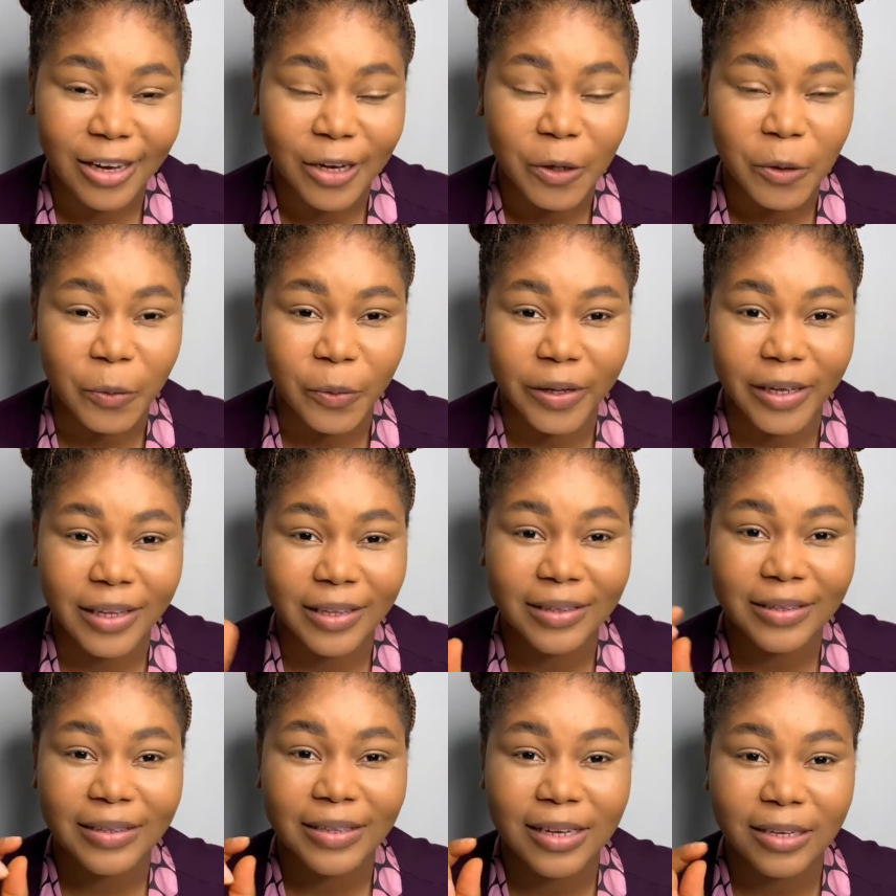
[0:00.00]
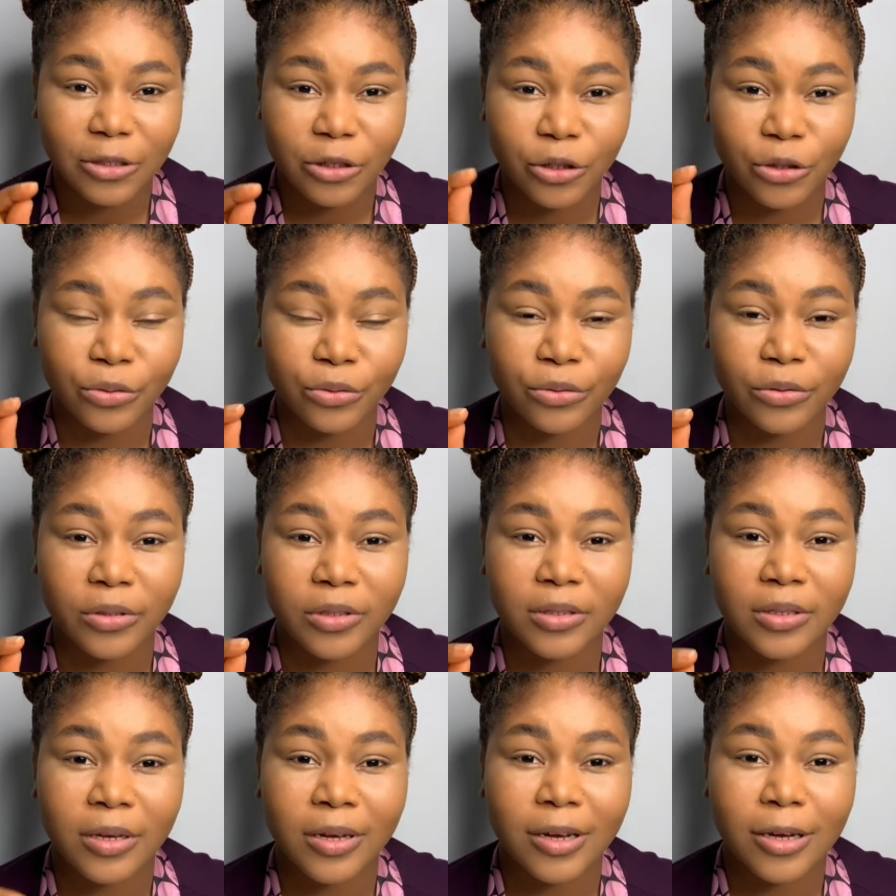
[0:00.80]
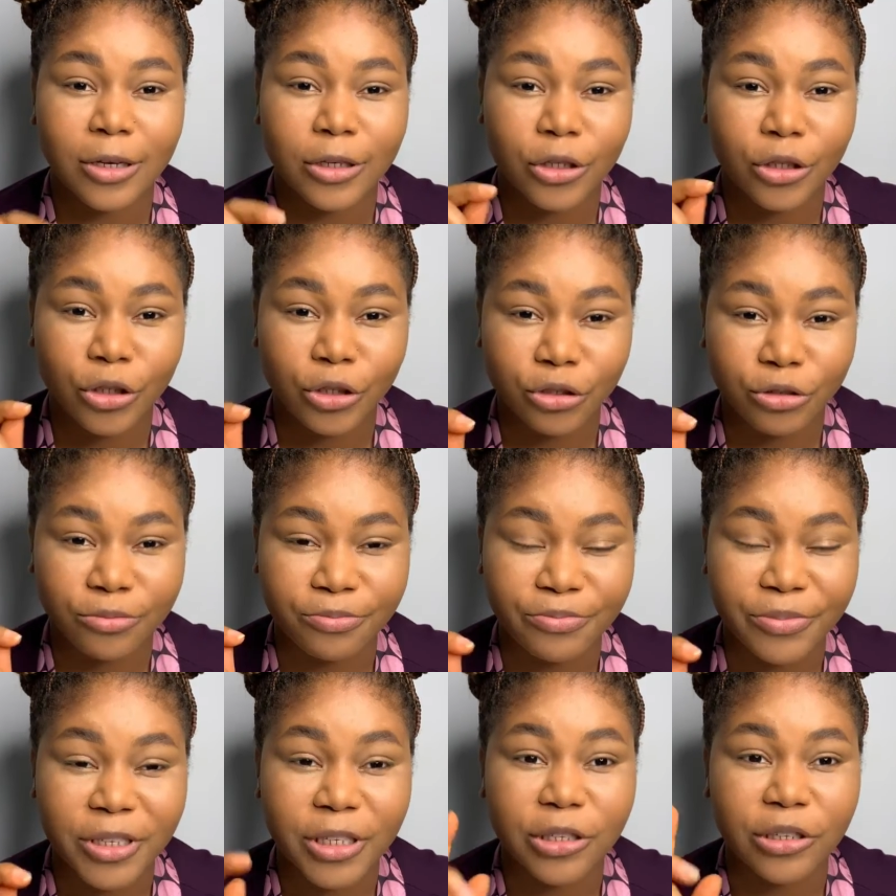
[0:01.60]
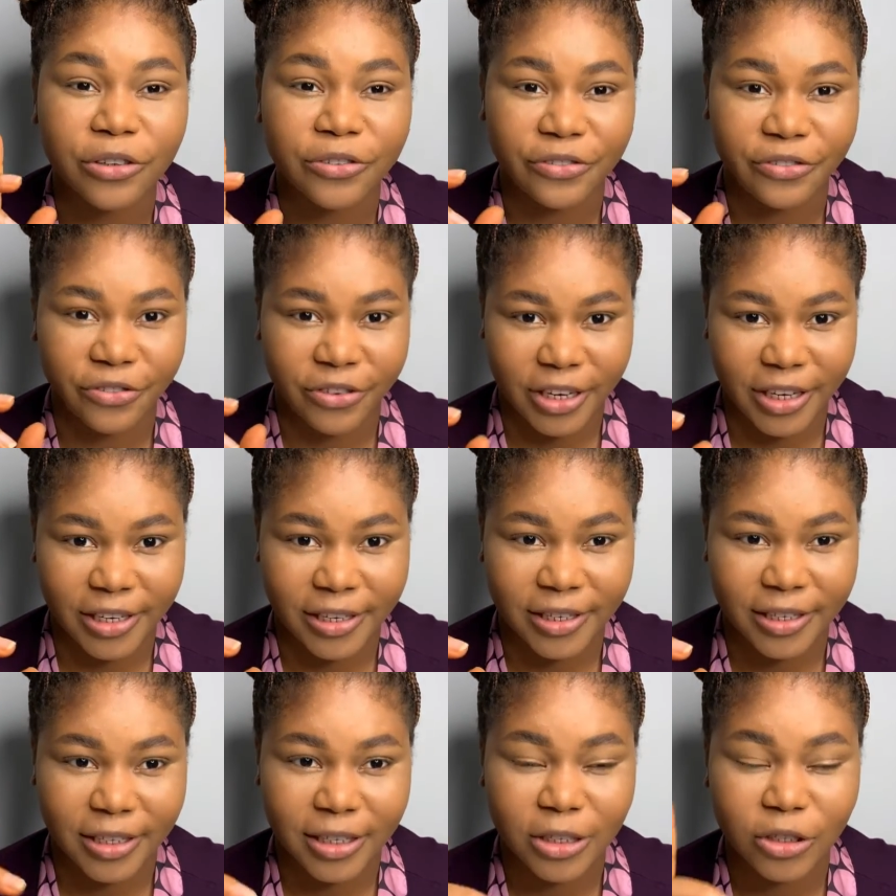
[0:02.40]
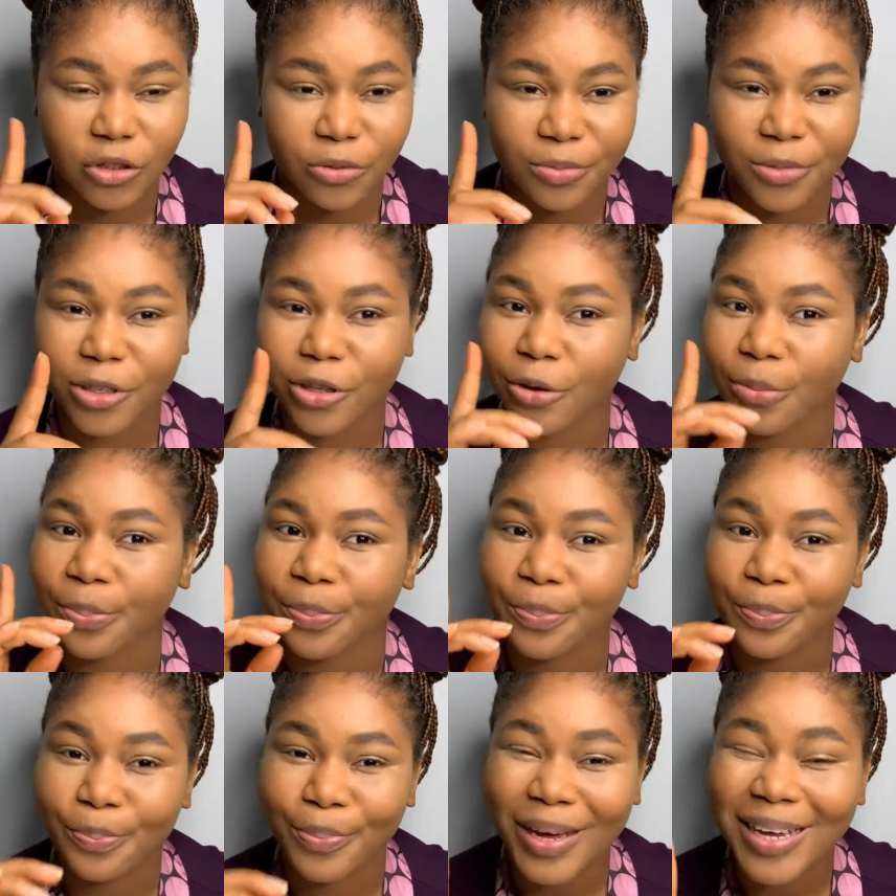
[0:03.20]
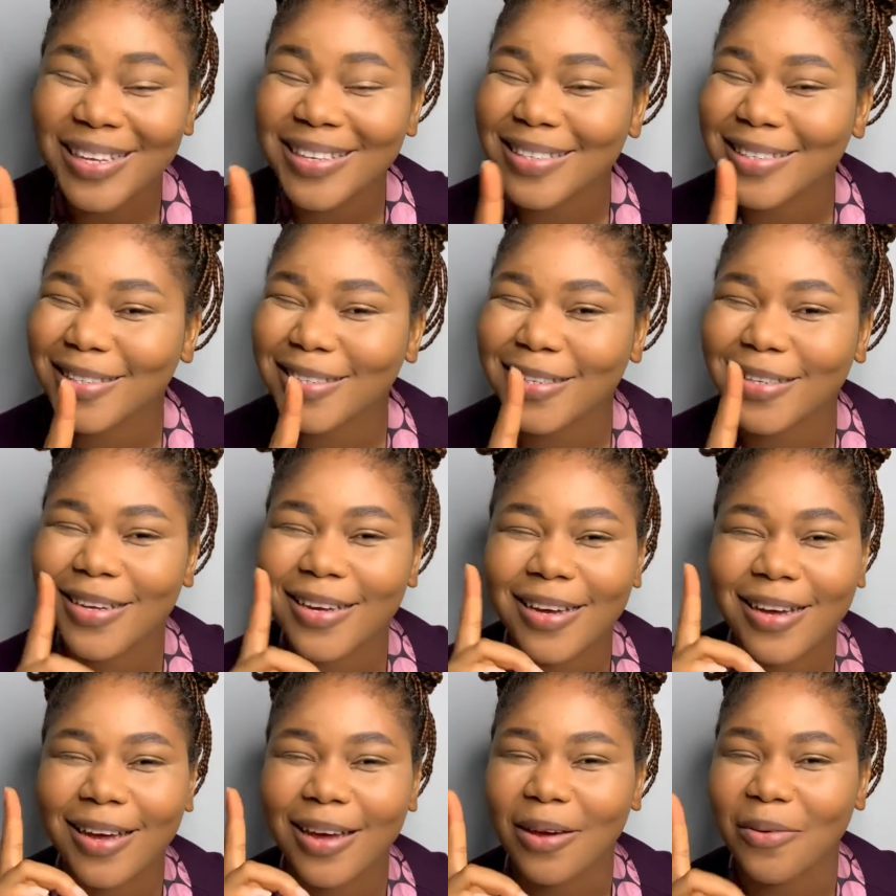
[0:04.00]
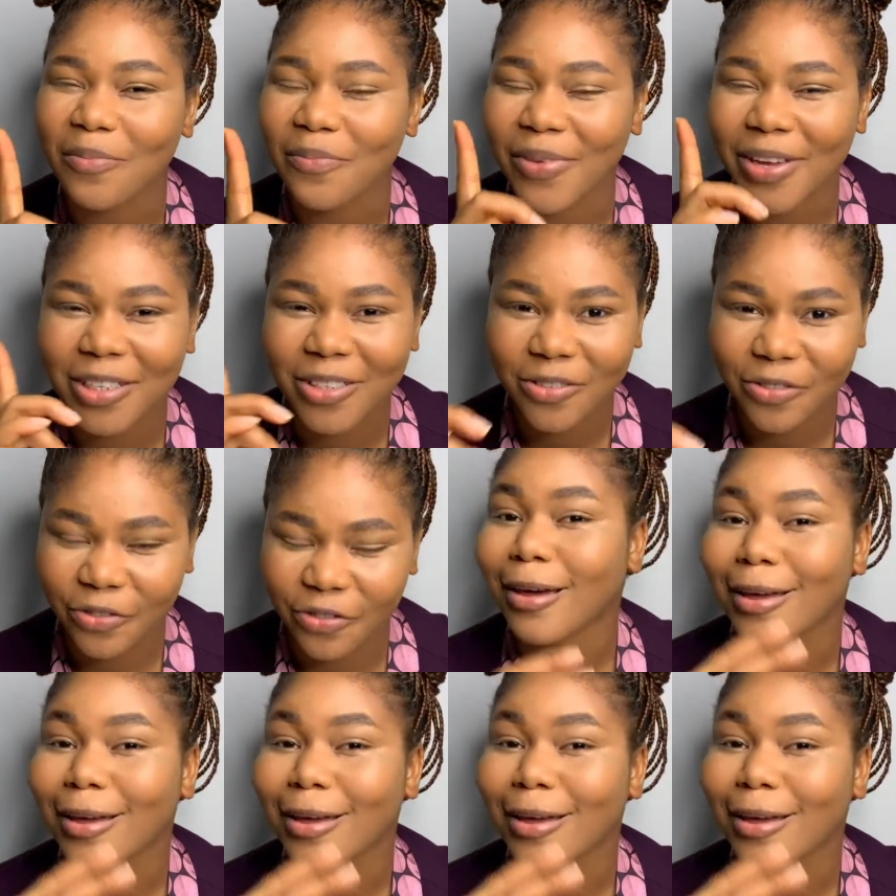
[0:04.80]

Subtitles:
Okay, test shoot should be your friend. It should be your best friend.